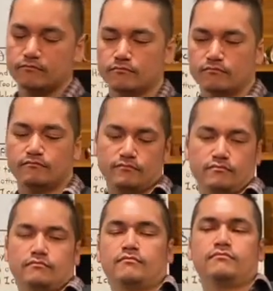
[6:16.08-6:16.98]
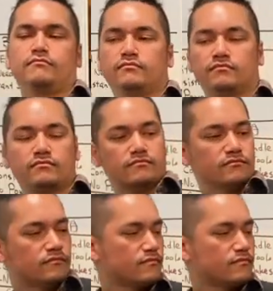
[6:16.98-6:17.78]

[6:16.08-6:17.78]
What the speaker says: [no speech]